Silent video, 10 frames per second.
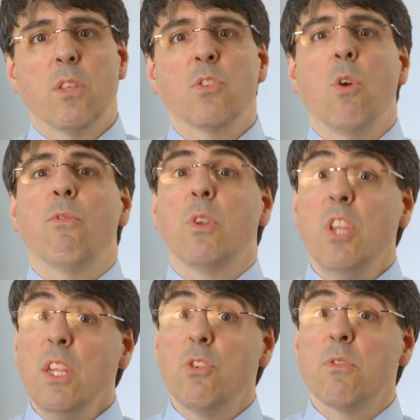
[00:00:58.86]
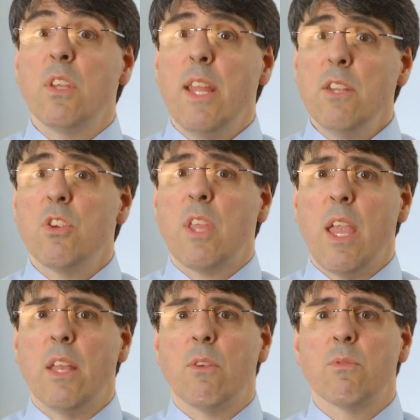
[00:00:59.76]
So for teachers and
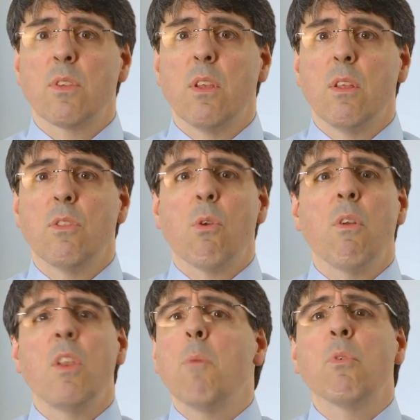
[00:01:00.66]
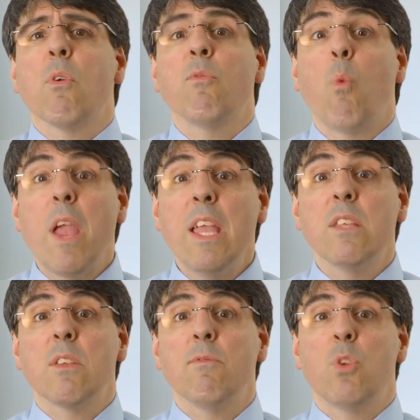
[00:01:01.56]
educators, there are a number of
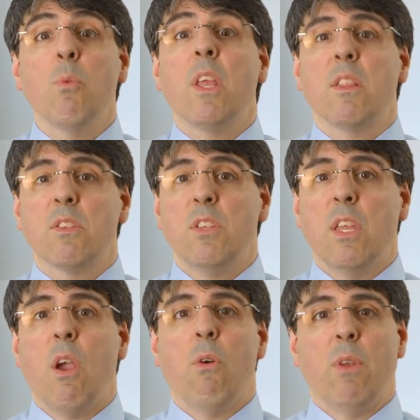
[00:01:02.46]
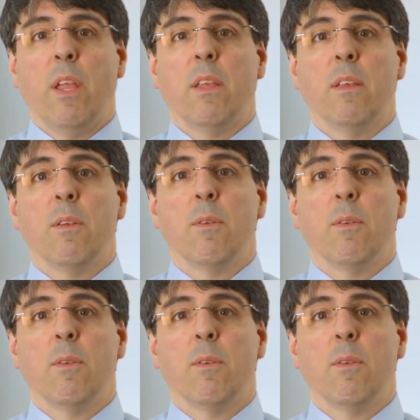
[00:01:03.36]
ways of doing this decoding.